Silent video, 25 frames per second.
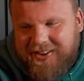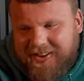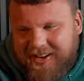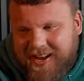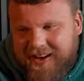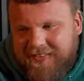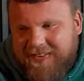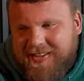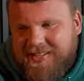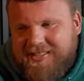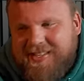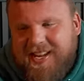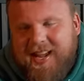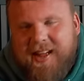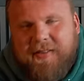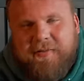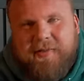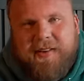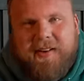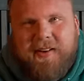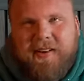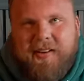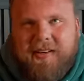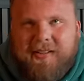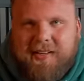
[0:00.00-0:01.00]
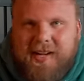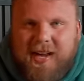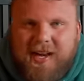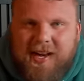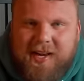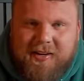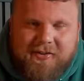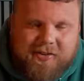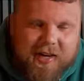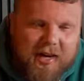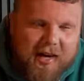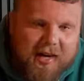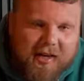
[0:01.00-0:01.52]
doing every step kind
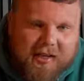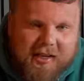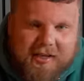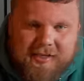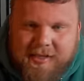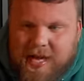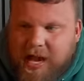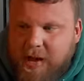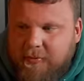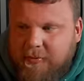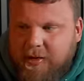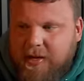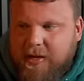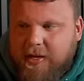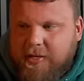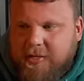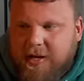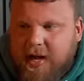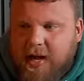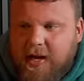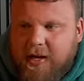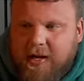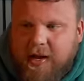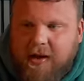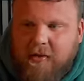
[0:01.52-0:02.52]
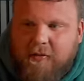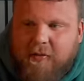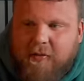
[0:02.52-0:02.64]
of trying to just empty the tank. And I